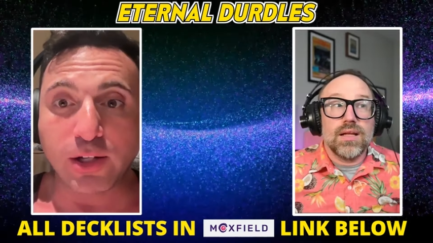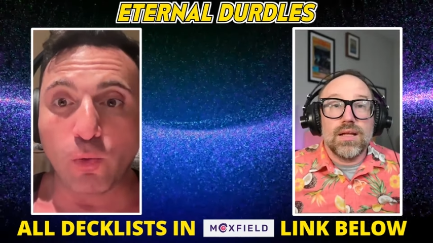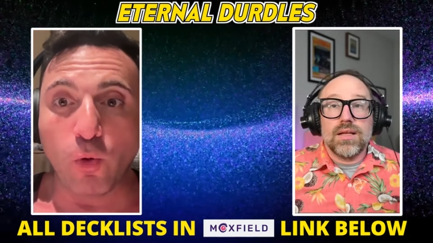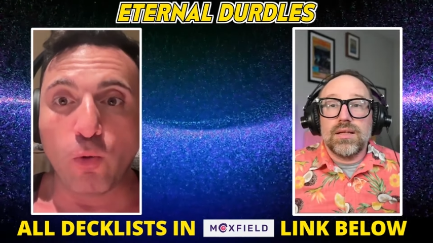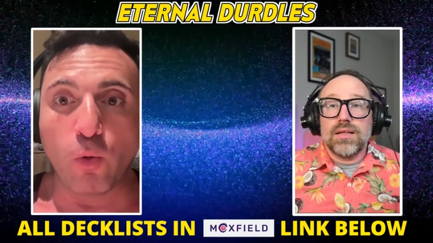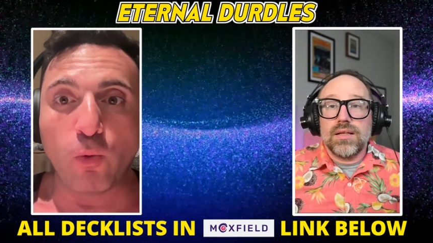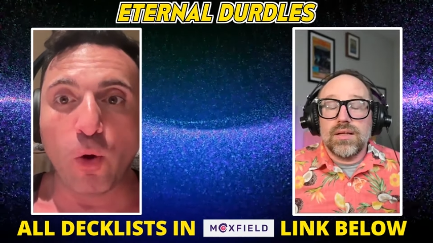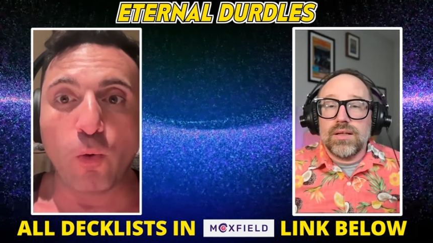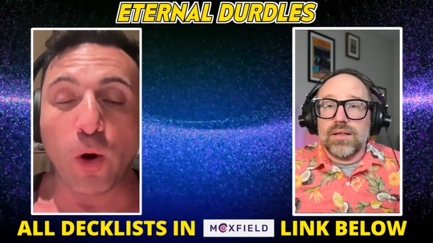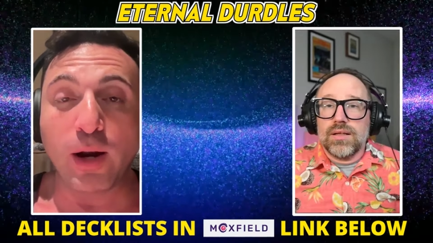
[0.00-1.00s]
Speaker 1: is what
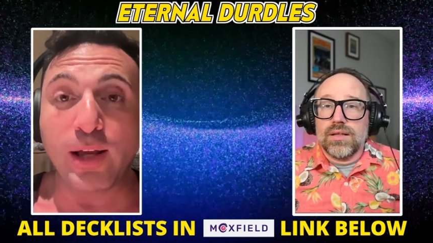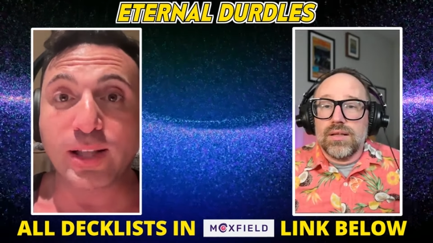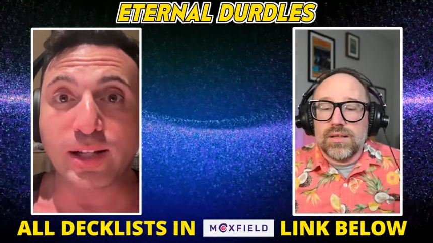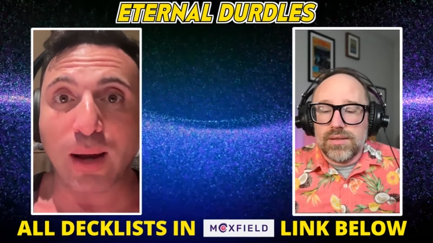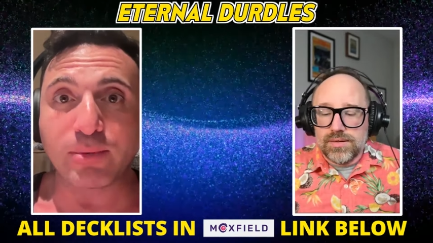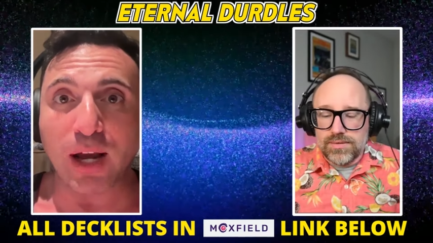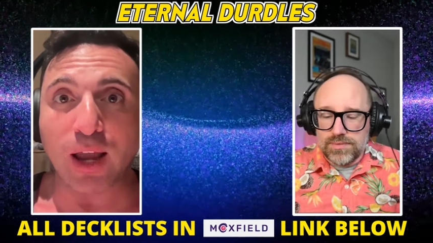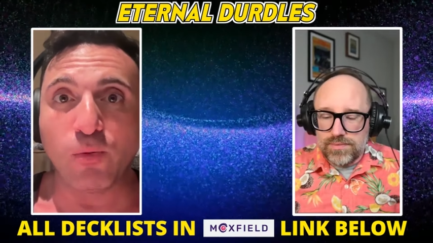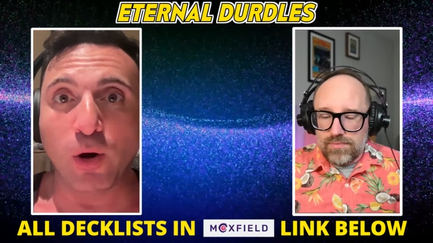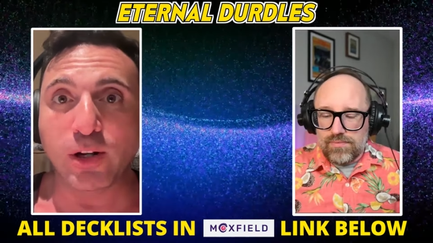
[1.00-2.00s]
what what is the top
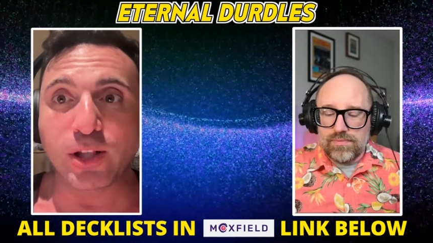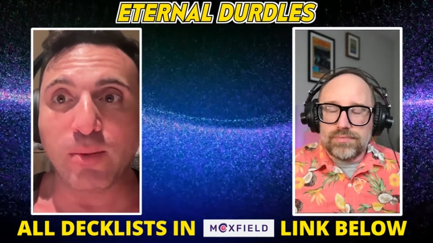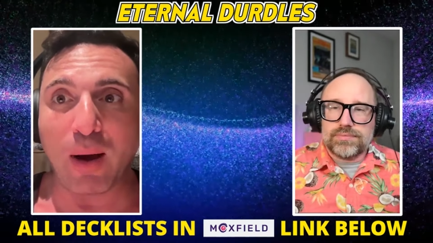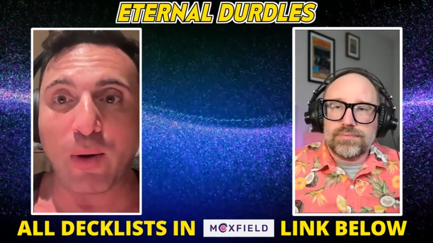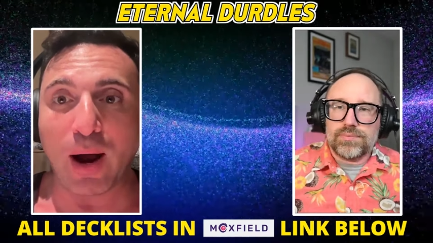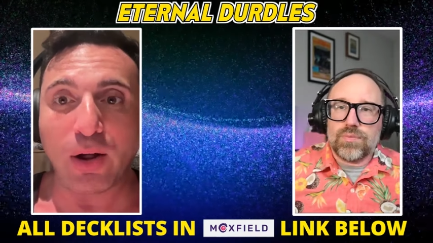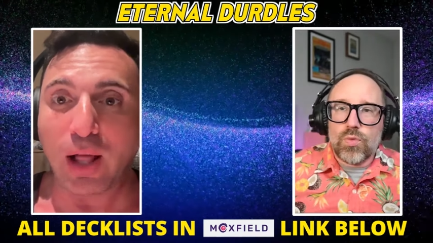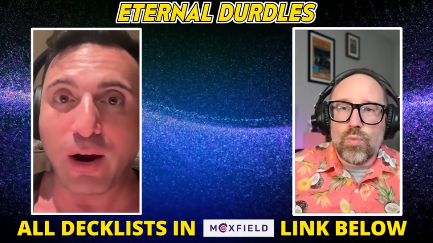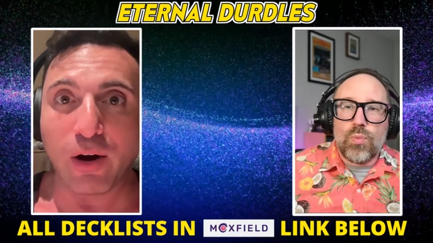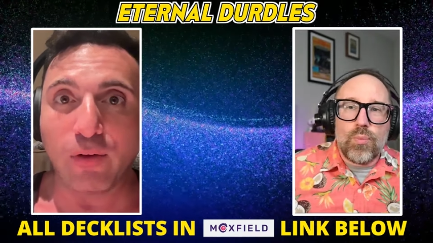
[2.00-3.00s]
deck and what is the power
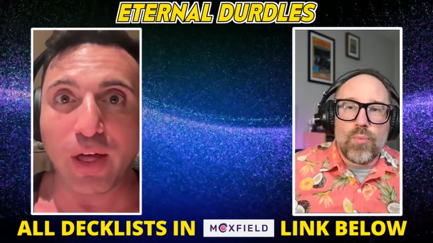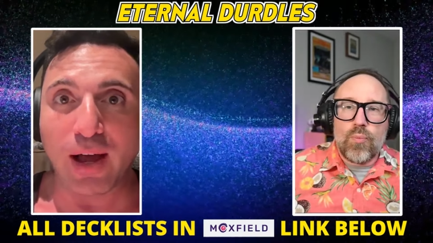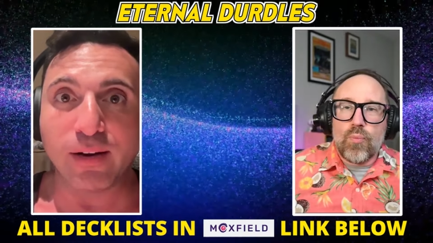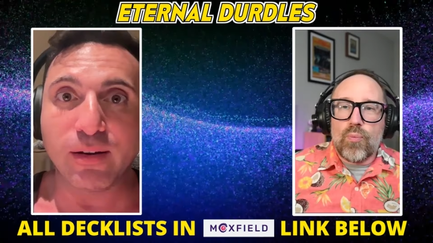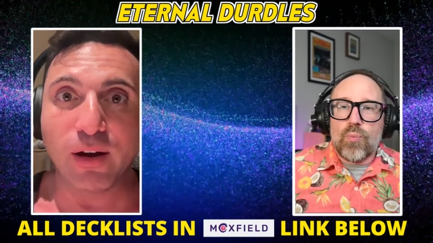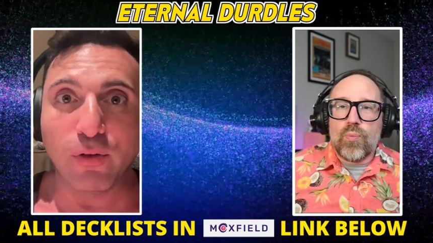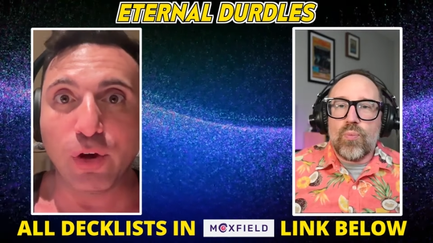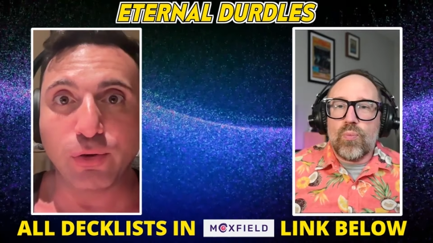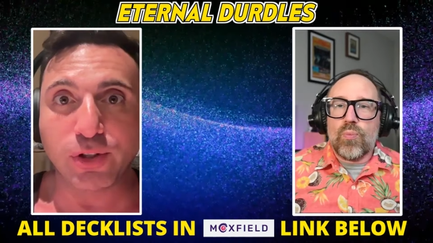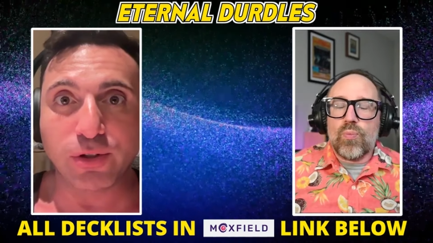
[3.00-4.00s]
outlier of that of
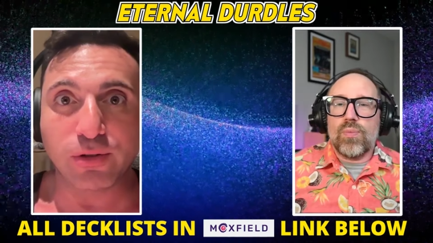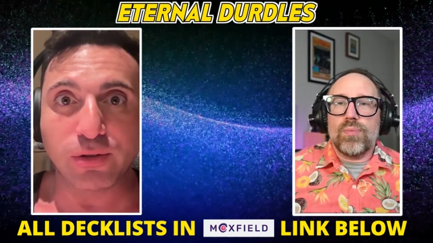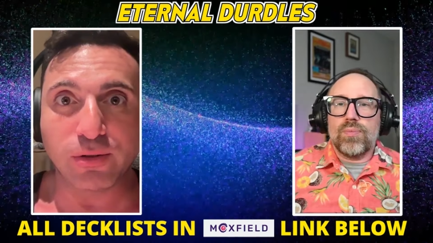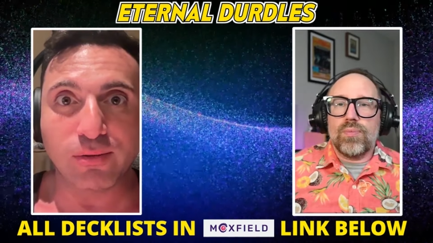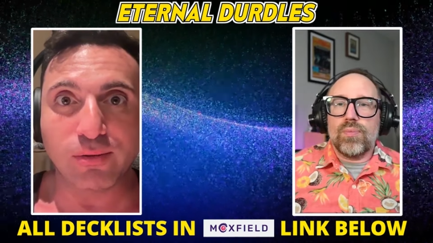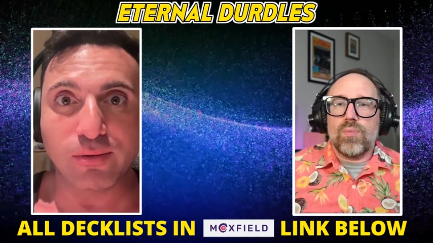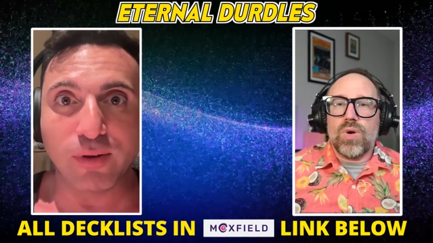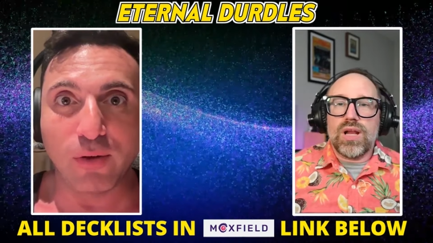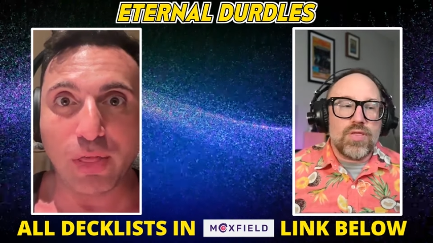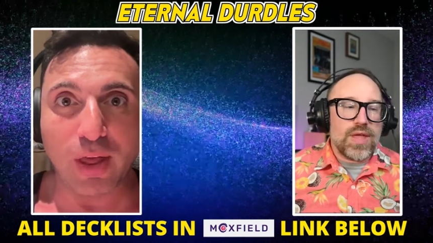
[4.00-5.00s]
those?
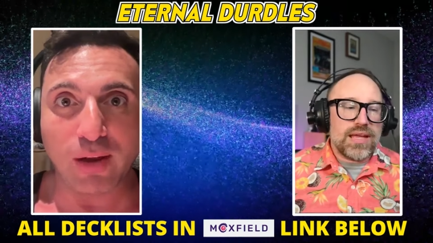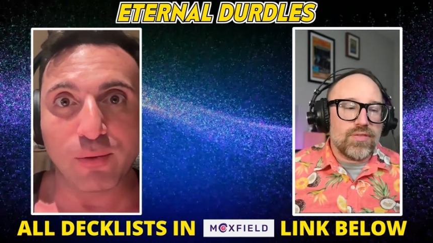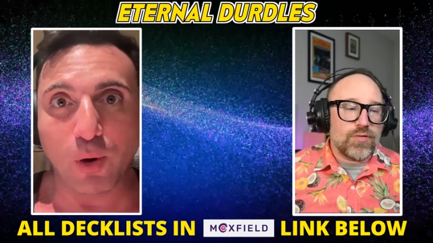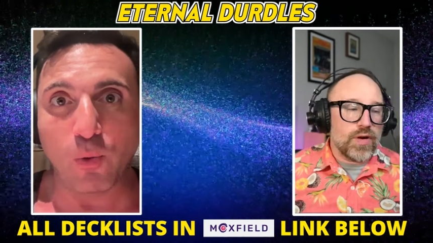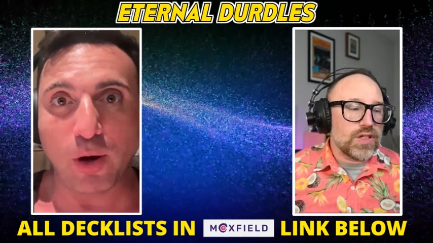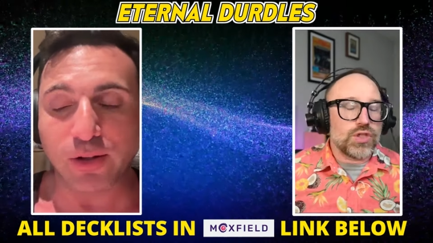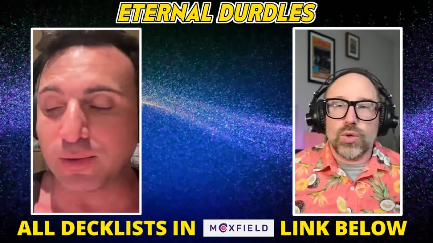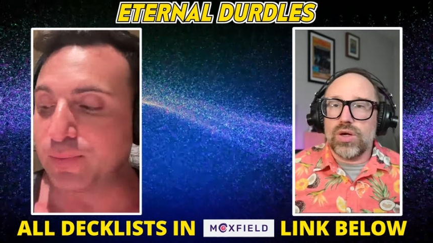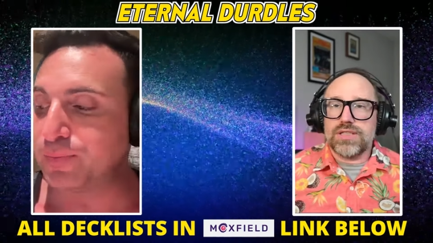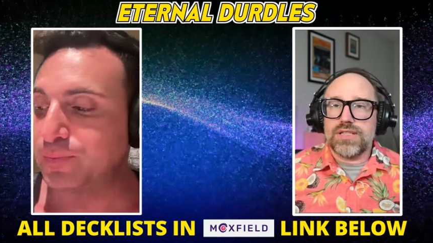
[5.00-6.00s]
Well, I think what, for what
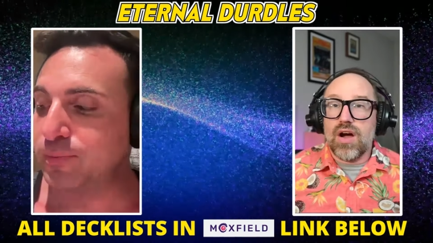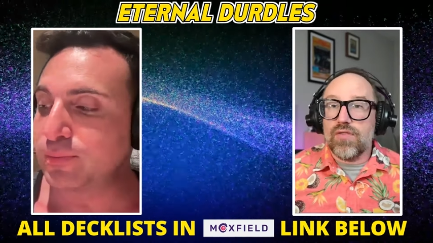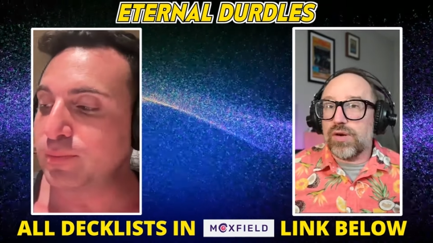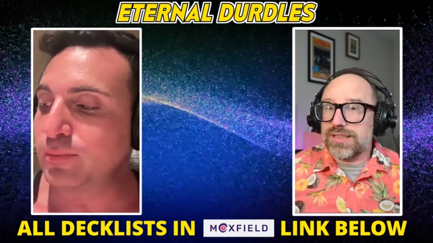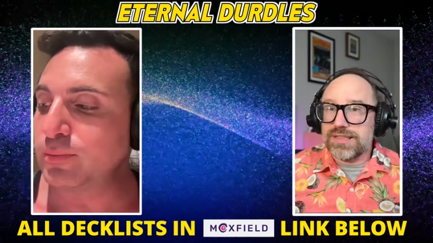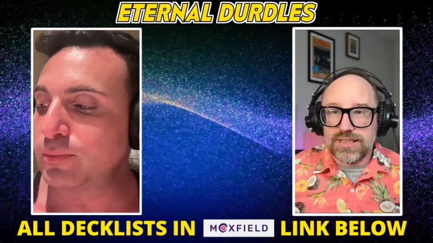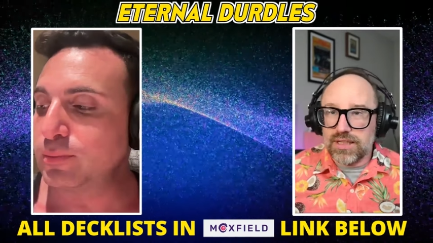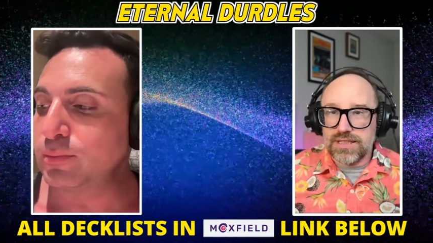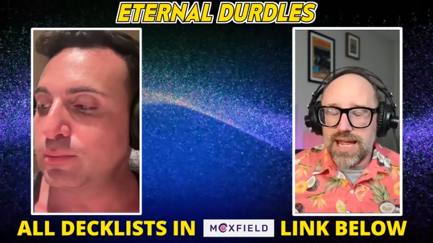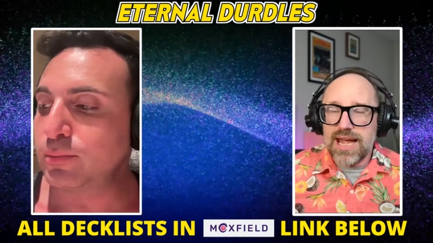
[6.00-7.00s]
sure
Speaker 2: Delver is
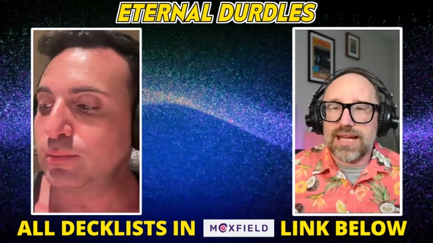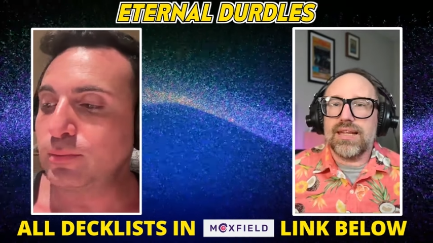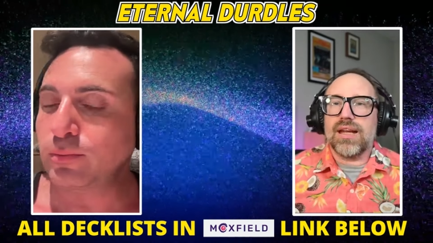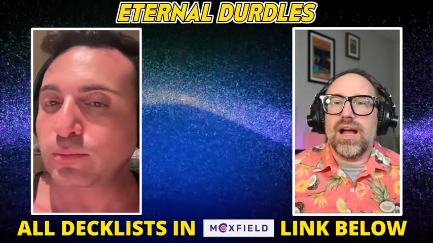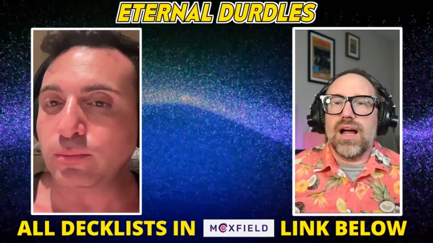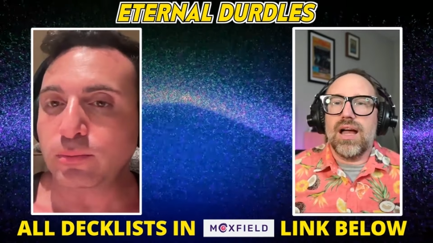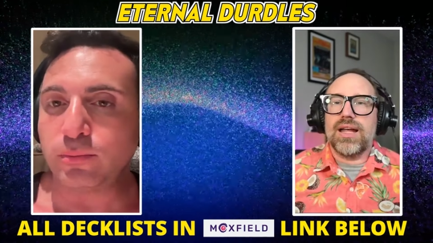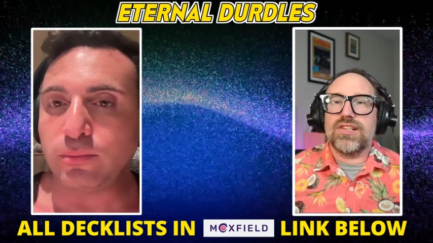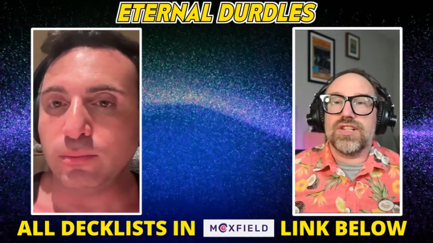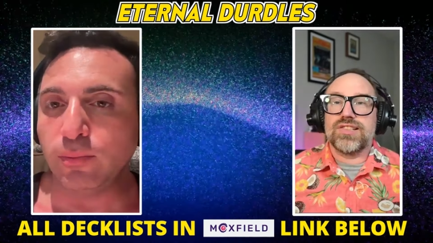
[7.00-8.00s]
still a deck. Uh,
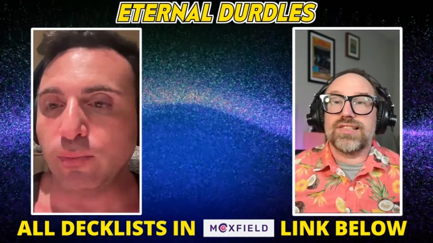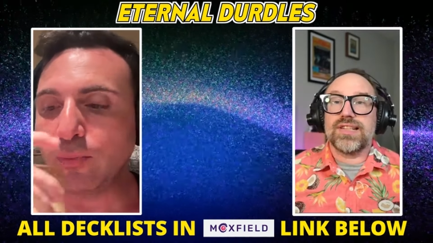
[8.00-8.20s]
it's just